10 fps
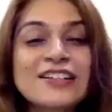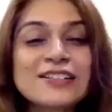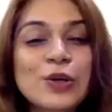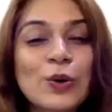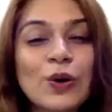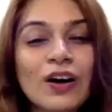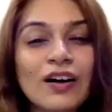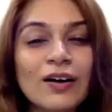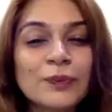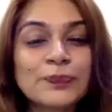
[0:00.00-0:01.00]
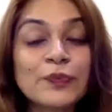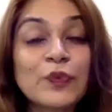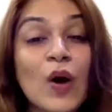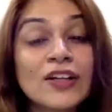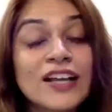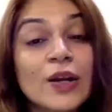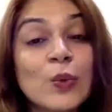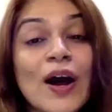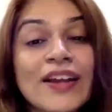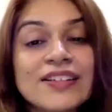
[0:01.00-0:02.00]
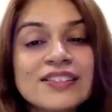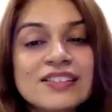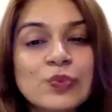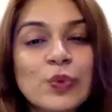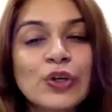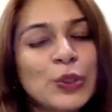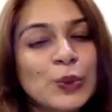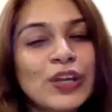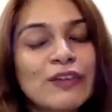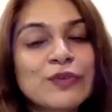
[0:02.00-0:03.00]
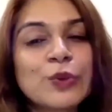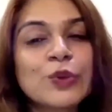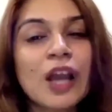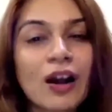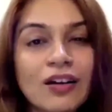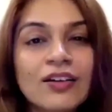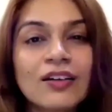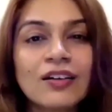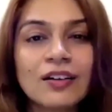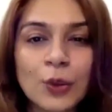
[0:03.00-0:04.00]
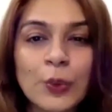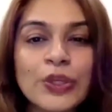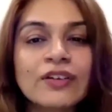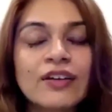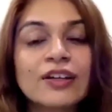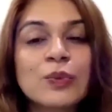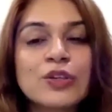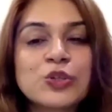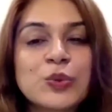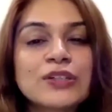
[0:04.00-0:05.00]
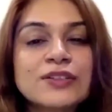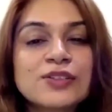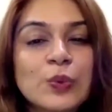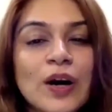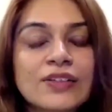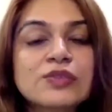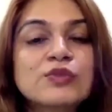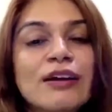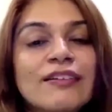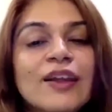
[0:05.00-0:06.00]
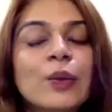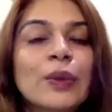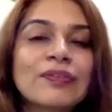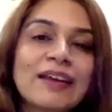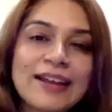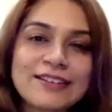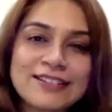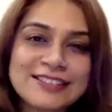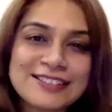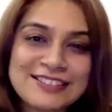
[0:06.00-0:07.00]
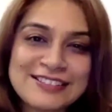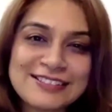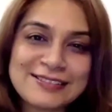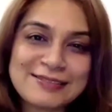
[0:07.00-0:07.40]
So, what advice would you give to young queer individuals who are struggling with their identities?